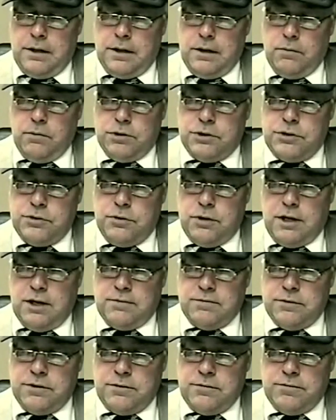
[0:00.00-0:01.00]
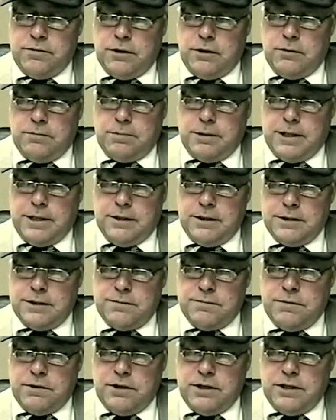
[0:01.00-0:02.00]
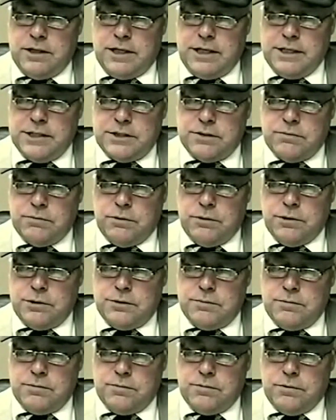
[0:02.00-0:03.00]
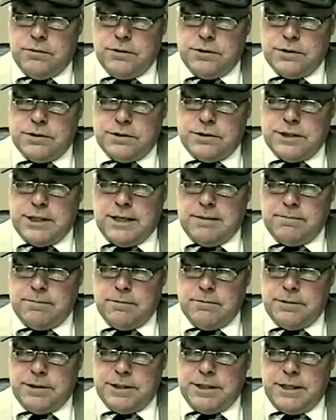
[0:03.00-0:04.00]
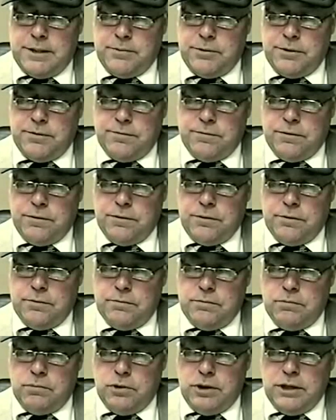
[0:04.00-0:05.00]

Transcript: that were too often a fellow pilot's very last words before his chopper became an inferno.